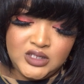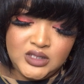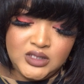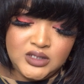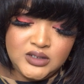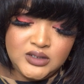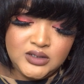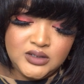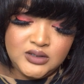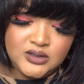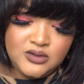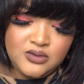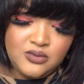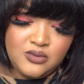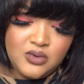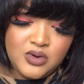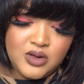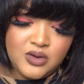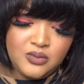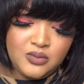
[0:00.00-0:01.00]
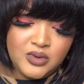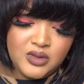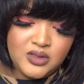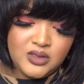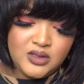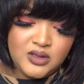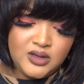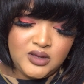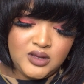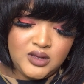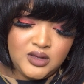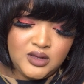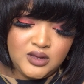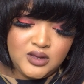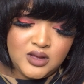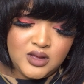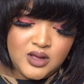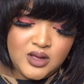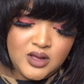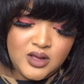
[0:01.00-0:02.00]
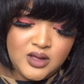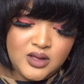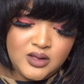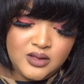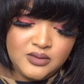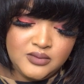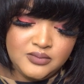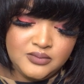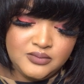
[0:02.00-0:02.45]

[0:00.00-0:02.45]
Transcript: This is the one with the, uh,